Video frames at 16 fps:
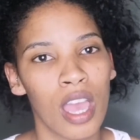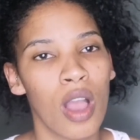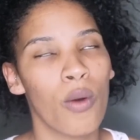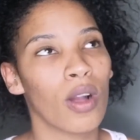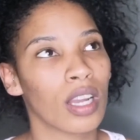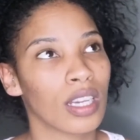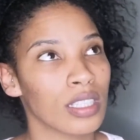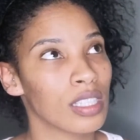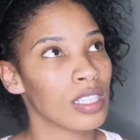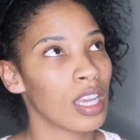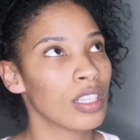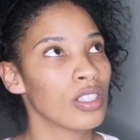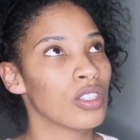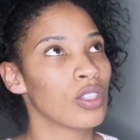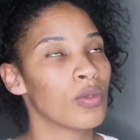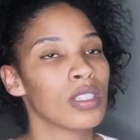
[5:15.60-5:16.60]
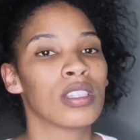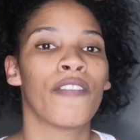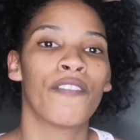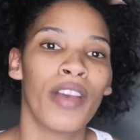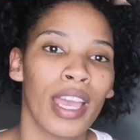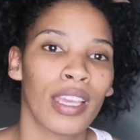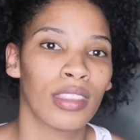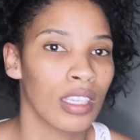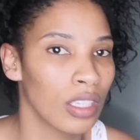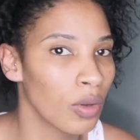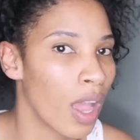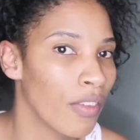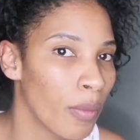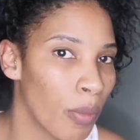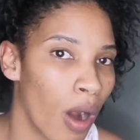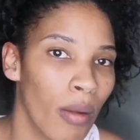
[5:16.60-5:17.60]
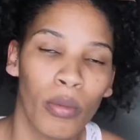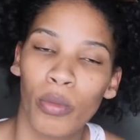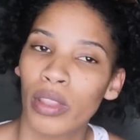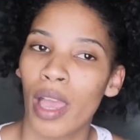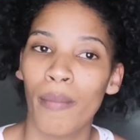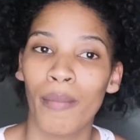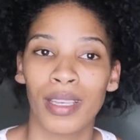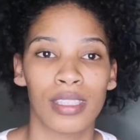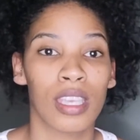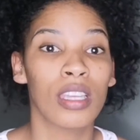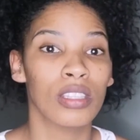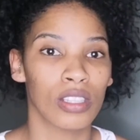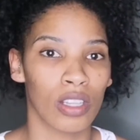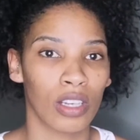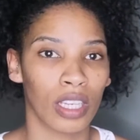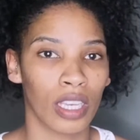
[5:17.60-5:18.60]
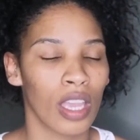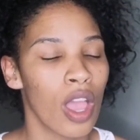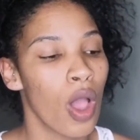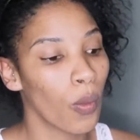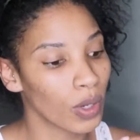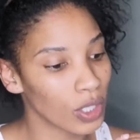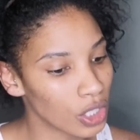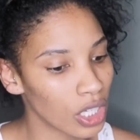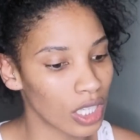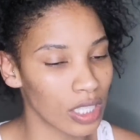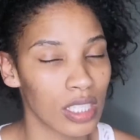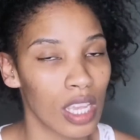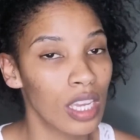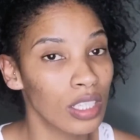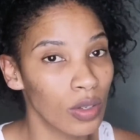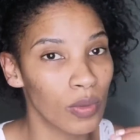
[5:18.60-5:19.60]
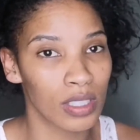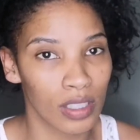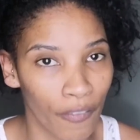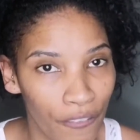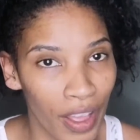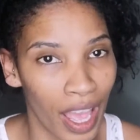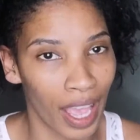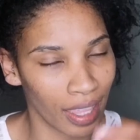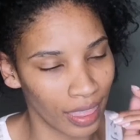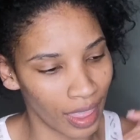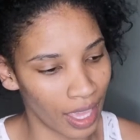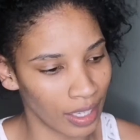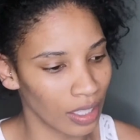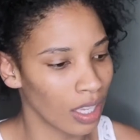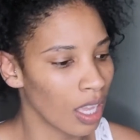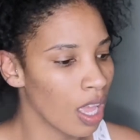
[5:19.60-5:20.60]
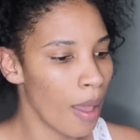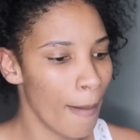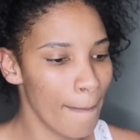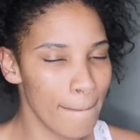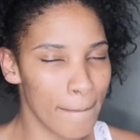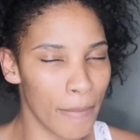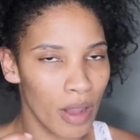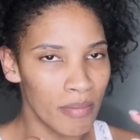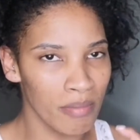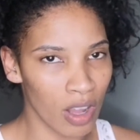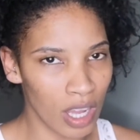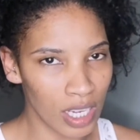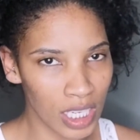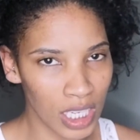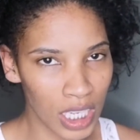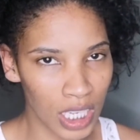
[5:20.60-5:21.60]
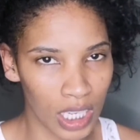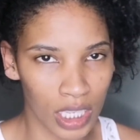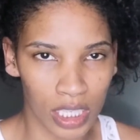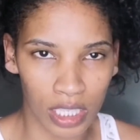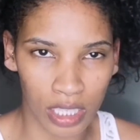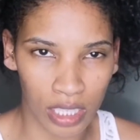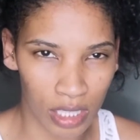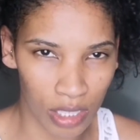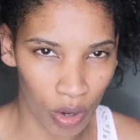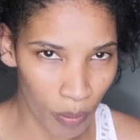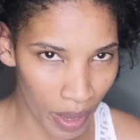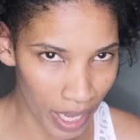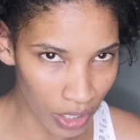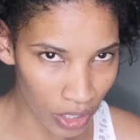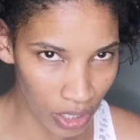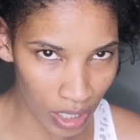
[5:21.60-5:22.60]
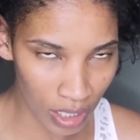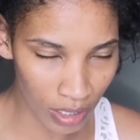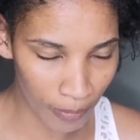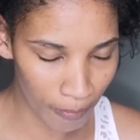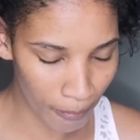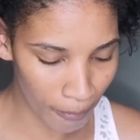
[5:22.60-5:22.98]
What concerns you is the fact that you have a problem with how my skin's looking. What should concern you is the fact that Bob Marley is so passionate,